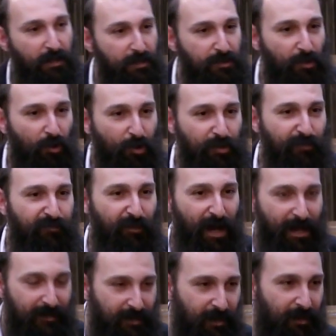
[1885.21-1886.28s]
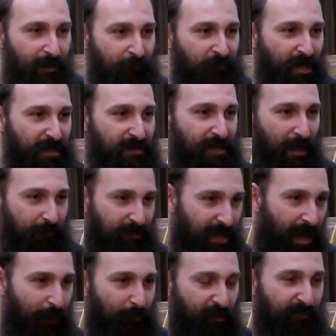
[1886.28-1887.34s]
So you find a, a some
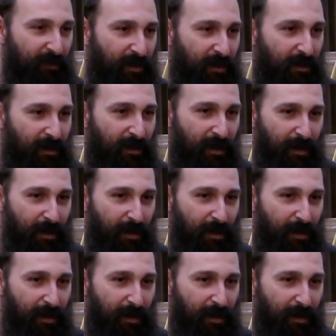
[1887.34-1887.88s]
type of a,